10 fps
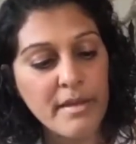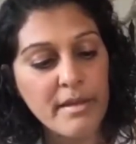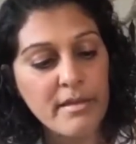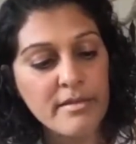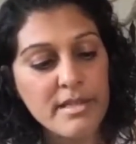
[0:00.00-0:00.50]

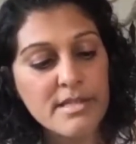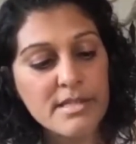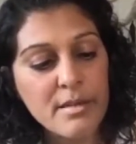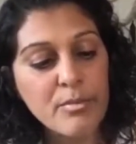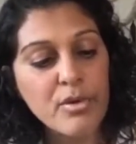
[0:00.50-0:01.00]
This
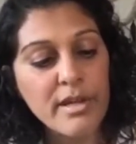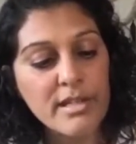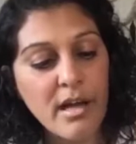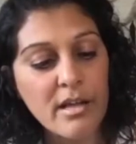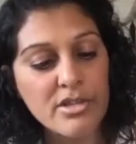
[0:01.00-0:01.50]
simple
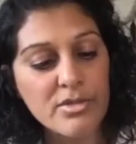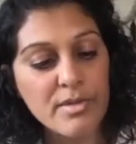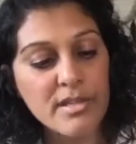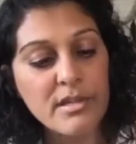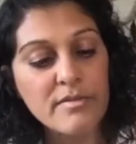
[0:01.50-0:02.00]

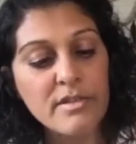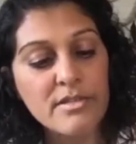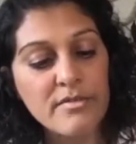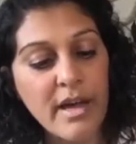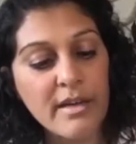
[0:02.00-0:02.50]
acknowledgement of the
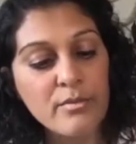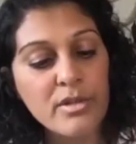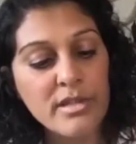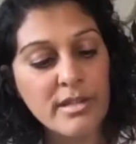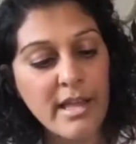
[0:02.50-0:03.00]
divine
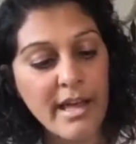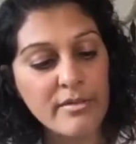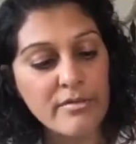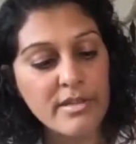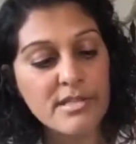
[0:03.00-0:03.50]
within
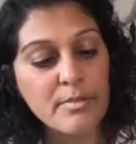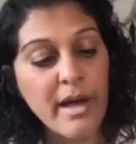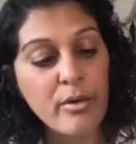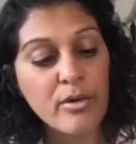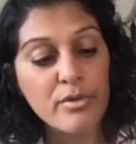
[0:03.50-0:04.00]
life is a
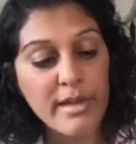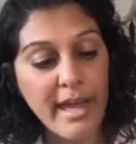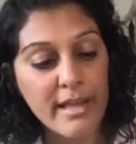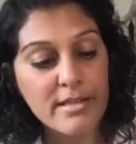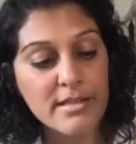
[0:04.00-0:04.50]
powerful
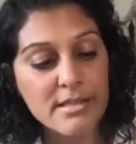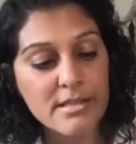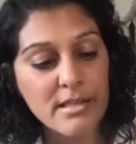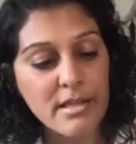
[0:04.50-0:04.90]
catalyst,